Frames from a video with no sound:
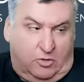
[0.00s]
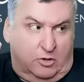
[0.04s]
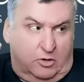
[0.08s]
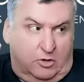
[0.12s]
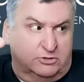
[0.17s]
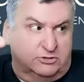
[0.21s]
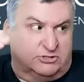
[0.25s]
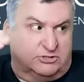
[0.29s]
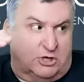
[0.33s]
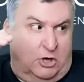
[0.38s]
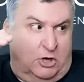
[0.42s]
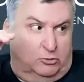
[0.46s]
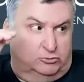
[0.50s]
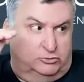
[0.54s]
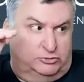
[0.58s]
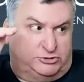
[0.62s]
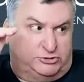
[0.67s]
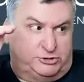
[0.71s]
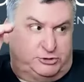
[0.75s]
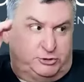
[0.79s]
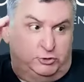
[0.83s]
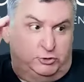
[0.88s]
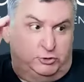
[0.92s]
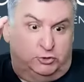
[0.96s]
Zone
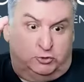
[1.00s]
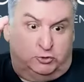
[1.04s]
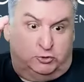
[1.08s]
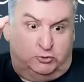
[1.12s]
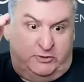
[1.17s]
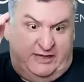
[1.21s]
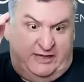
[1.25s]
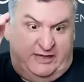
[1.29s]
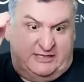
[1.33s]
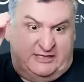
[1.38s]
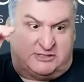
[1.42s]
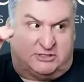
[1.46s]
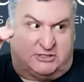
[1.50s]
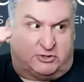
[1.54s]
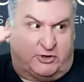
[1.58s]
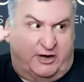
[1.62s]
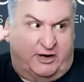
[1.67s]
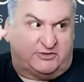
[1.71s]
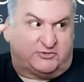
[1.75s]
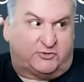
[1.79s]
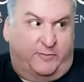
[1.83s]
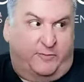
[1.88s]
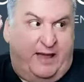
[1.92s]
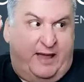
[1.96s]
2 is the
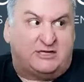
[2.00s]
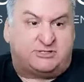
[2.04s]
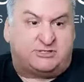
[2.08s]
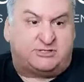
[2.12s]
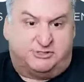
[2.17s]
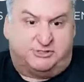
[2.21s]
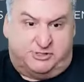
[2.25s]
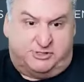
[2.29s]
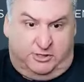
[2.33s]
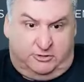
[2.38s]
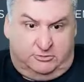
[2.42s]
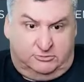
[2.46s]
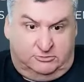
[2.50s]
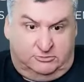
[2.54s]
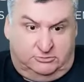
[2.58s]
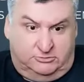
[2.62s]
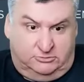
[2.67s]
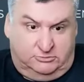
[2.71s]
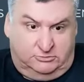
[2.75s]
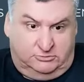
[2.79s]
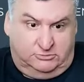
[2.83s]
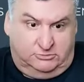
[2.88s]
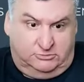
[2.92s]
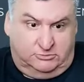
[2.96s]
transformation zone.
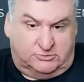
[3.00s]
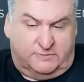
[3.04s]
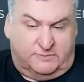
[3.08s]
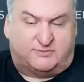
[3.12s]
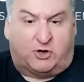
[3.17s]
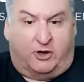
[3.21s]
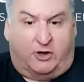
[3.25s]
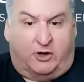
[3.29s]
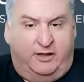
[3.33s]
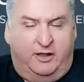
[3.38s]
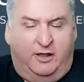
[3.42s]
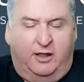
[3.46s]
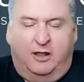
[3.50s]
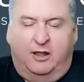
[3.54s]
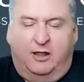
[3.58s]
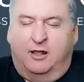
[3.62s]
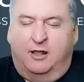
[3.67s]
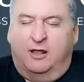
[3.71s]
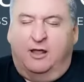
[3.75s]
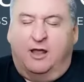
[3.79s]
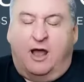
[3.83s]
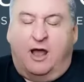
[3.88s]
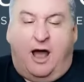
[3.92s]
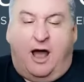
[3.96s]
I'm sorry,
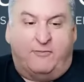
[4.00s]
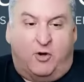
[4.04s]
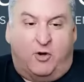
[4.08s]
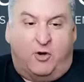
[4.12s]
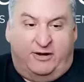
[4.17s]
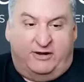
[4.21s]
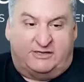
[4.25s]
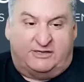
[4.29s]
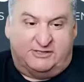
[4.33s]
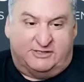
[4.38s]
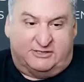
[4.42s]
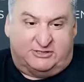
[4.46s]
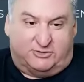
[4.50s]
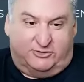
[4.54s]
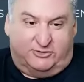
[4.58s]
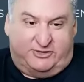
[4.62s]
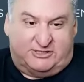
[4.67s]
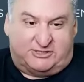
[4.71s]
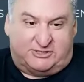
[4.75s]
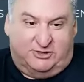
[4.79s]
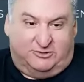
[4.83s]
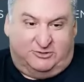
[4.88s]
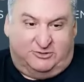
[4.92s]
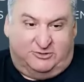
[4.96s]
I'm going to the
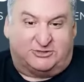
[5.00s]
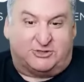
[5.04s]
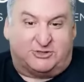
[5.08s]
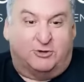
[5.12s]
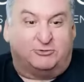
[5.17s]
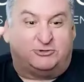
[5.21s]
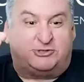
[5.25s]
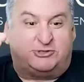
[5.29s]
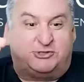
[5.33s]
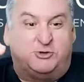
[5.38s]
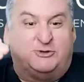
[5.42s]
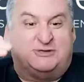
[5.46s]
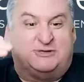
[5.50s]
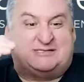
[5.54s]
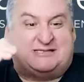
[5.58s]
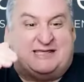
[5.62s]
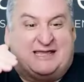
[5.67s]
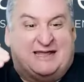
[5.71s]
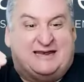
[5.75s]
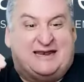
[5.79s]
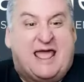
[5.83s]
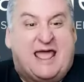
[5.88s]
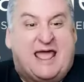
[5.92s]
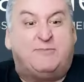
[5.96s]
traditional. Zone 2 is
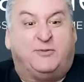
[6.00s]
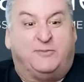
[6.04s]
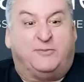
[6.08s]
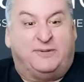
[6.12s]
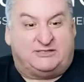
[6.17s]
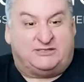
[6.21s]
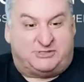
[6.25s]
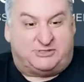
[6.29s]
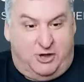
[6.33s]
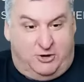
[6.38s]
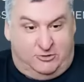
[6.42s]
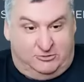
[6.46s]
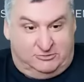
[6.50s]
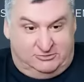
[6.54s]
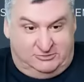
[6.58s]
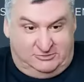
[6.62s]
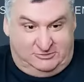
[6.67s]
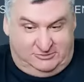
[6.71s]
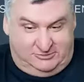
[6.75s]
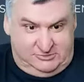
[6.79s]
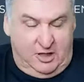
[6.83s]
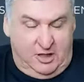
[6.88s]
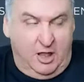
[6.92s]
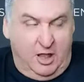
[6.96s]
the enablement zone.
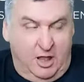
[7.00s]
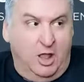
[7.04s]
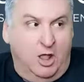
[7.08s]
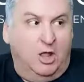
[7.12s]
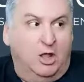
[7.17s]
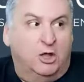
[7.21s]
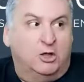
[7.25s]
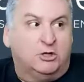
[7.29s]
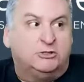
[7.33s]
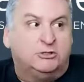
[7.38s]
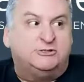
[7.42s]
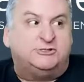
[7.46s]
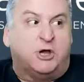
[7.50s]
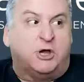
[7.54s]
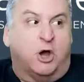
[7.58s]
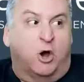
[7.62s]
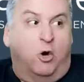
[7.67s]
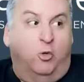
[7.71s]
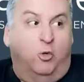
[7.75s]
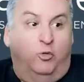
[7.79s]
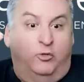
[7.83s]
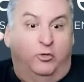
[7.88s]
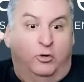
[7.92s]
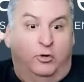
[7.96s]

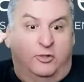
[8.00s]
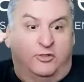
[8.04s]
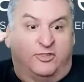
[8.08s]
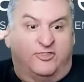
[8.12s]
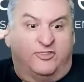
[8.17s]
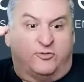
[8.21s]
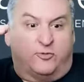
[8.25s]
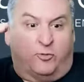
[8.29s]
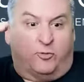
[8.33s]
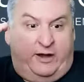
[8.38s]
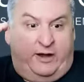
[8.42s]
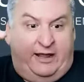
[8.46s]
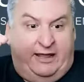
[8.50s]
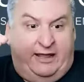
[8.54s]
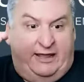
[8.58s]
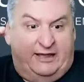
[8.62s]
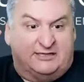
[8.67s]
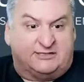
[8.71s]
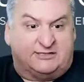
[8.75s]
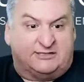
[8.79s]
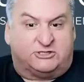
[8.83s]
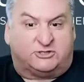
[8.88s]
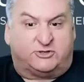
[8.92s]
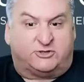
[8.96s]
Zone 3
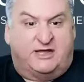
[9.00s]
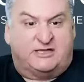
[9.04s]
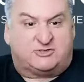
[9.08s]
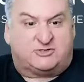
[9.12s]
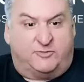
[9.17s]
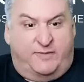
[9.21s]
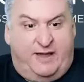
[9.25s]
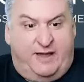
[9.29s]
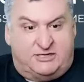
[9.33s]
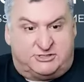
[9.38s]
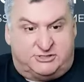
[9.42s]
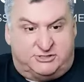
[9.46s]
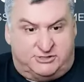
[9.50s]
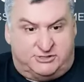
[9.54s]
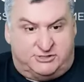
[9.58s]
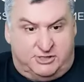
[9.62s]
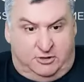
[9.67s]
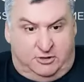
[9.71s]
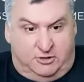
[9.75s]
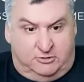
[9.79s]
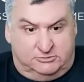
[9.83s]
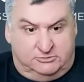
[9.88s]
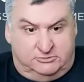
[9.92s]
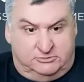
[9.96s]
is the transformation
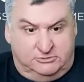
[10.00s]
zone.